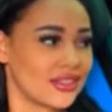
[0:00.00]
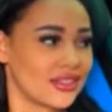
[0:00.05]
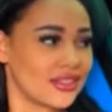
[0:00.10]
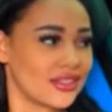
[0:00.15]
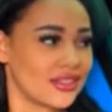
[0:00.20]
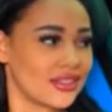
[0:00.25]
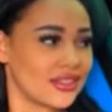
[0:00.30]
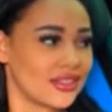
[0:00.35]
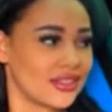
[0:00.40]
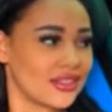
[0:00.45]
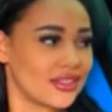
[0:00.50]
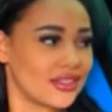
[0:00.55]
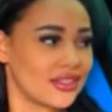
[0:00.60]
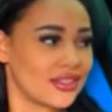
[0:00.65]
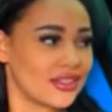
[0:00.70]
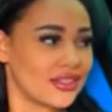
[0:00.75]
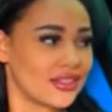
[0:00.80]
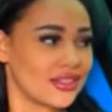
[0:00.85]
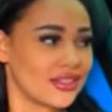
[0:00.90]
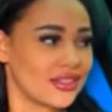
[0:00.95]

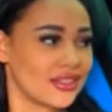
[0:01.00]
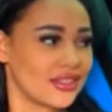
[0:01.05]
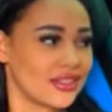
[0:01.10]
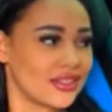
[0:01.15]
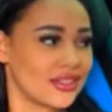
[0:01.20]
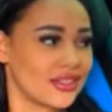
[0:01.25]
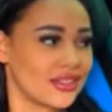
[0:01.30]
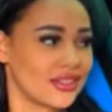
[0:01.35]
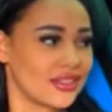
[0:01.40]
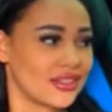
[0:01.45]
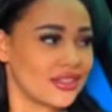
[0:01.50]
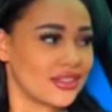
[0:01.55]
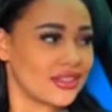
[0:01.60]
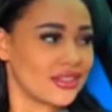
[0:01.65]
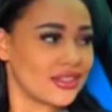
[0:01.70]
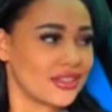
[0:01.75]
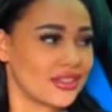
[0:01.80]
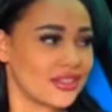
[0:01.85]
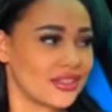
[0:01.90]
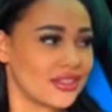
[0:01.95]

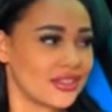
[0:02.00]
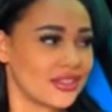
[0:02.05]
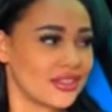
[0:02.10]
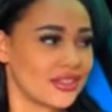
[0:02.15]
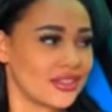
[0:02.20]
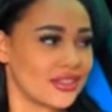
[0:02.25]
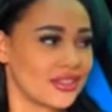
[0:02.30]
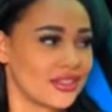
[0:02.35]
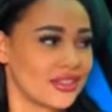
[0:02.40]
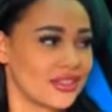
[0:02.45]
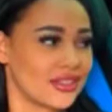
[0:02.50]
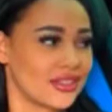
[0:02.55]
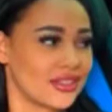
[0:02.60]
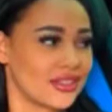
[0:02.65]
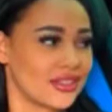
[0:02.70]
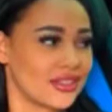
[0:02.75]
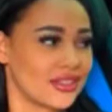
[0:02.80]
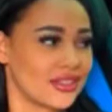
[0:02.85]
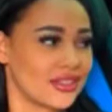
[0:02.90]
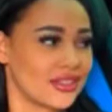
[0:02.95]

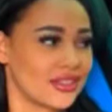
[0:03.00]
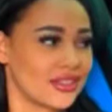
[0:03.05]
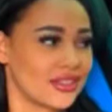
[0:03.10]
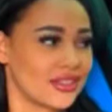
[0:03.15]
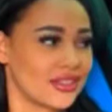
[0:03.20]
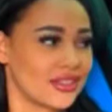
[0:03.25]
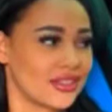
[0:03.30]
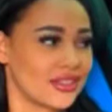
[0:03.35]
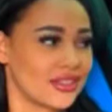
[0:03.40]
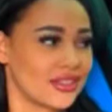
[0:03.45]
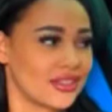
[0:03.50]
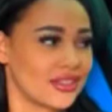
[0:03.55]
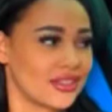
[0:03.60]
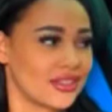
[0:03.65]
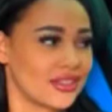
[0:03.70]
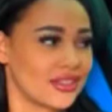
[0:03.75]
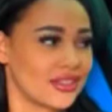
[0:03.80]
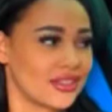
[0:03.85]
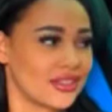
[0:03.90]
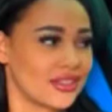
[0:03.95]

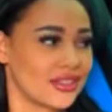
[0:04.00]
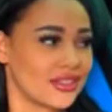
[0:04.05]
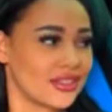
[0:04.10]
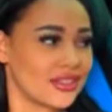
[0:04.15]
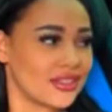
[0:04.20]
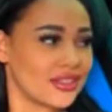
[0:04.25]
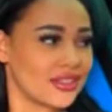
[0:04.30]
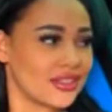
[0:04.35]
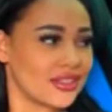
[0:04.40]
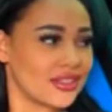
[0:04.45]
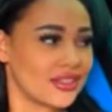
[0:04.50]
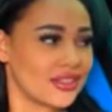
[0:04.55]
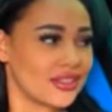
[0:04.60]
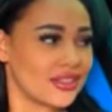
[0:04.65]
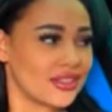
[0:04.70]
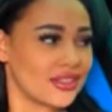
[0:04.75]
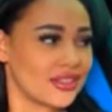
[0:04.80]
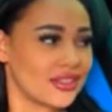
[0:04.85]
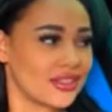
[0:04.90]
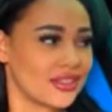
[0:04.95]

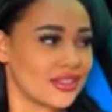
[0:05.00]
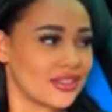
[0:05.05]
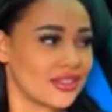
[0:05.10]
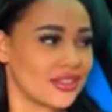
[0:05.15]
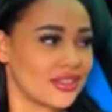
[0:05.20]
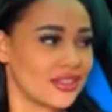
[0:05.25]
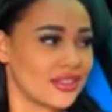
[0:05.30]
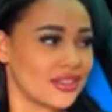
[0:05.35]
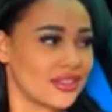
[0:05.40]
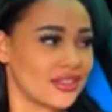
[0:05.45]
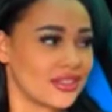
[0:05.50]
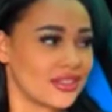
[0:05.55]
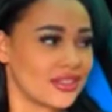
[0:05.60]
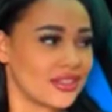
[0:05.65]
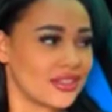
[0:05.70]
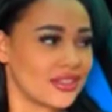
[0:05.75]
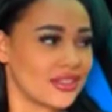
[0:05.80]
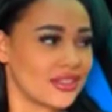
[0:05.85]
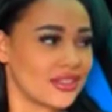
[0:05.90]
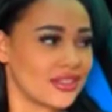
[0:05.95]

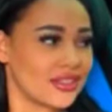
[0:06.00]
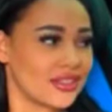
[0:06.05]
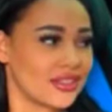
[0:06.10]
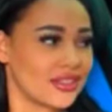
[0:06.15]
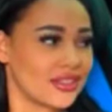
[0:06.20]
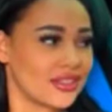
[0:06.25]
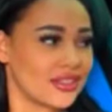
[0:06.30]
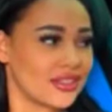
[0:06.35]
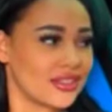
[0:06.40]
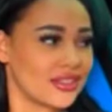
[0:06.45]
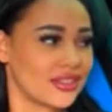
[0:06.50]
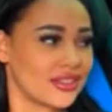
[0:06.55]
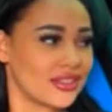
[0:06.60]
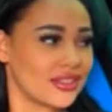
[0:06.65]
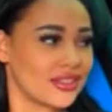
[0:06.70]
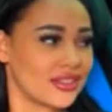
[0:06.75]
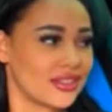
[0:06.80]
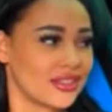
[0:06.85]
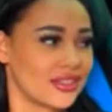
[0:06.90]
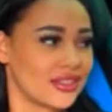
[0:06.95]

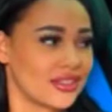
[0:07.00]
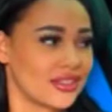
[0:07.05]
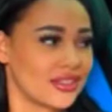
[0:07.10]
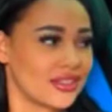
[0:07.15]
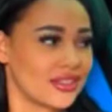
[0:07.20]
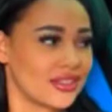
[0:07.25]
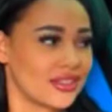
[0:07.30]
No words are spoken by the person on screen.